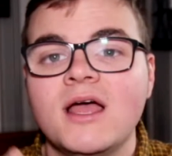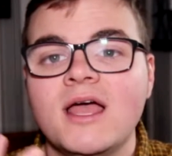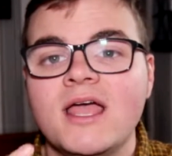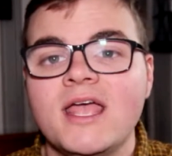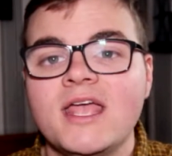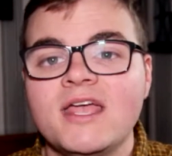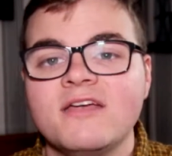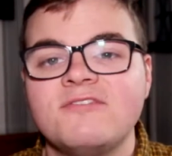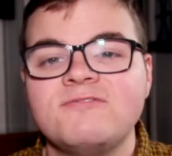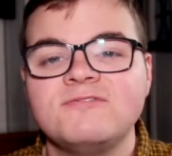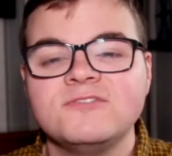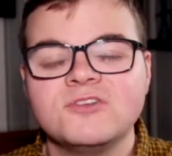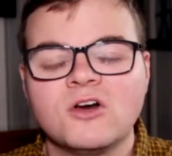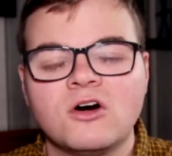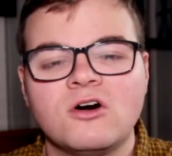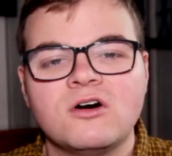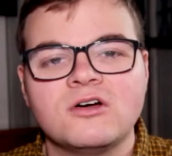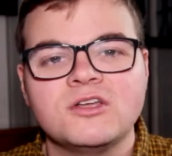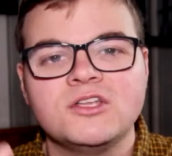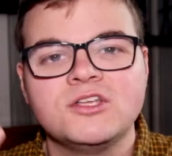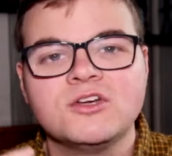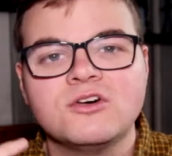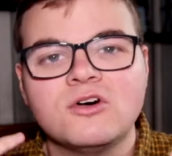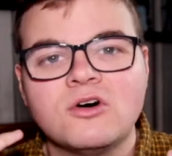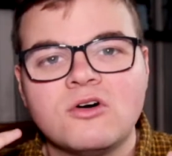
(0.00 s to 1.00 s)
if not
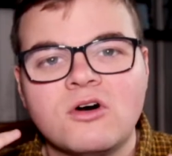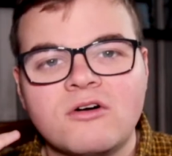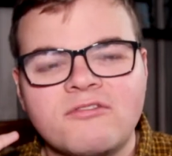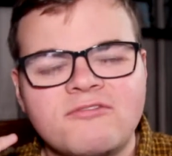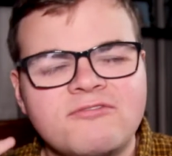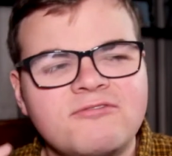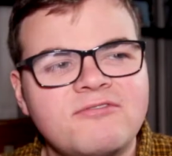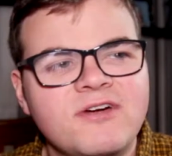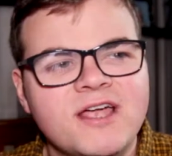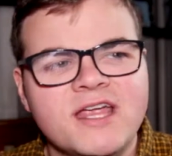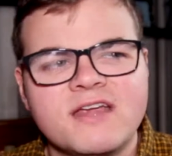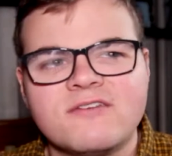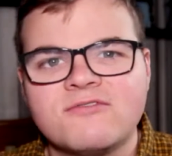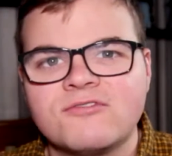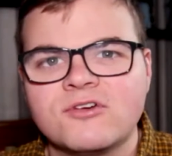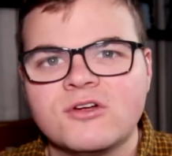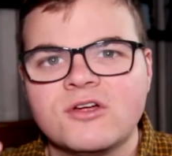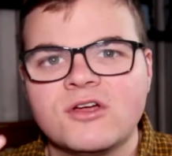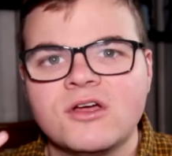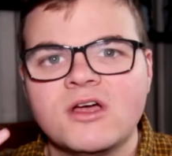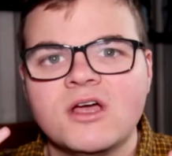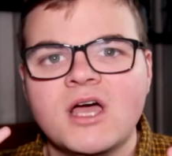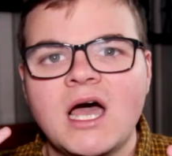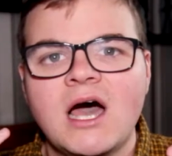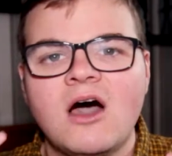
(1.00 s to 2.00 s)
your
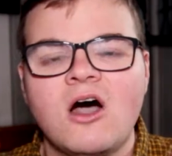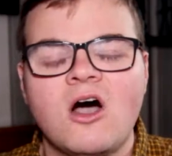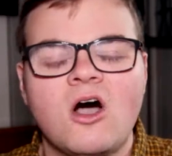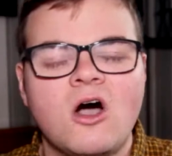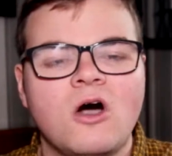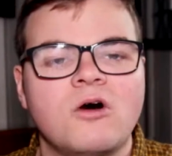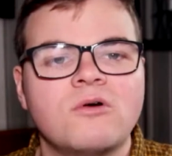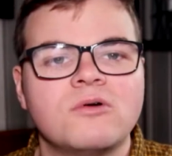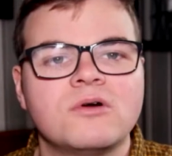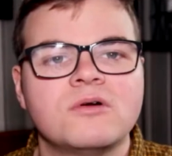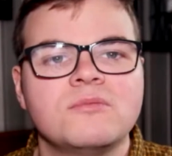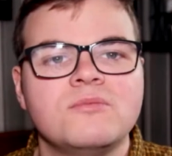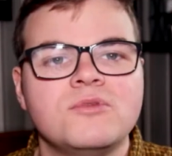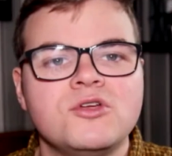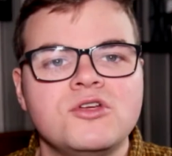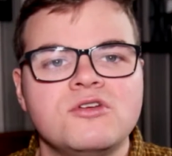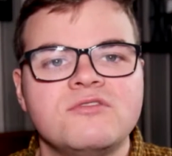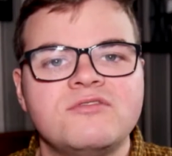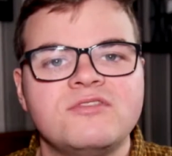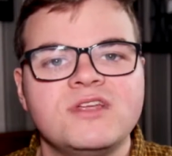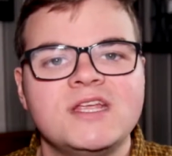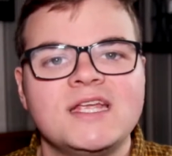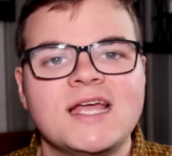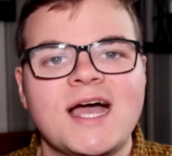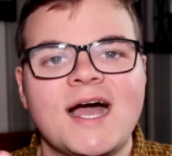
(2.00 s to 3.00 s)
favourite horror
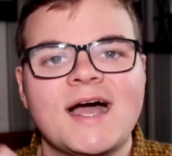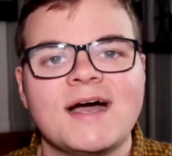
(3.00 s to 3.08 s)
movie